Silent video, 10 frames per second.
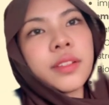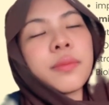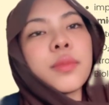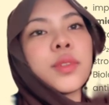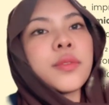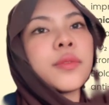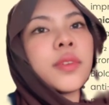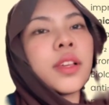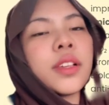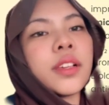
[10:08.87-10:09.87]
remove
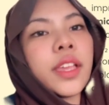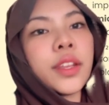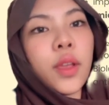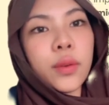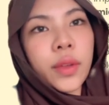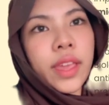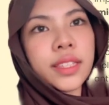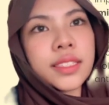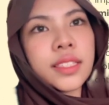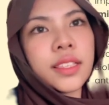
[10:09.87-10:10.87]

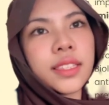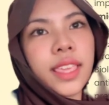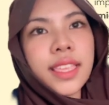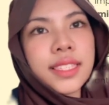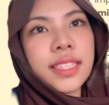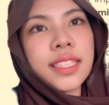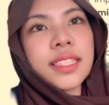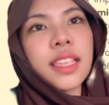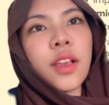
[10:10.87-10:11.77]
NOx gases,